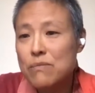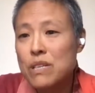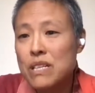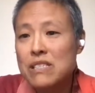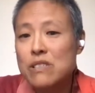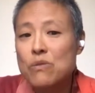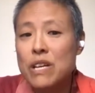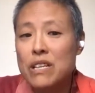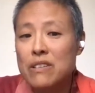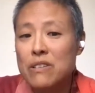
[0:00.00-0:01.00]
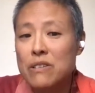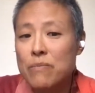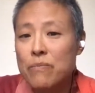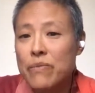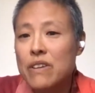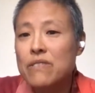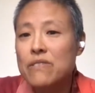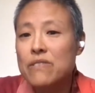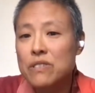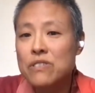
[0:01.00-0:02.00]
means surrender,
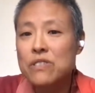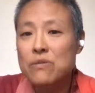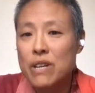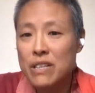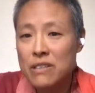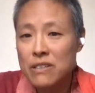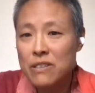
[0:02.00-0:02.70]
full surrender.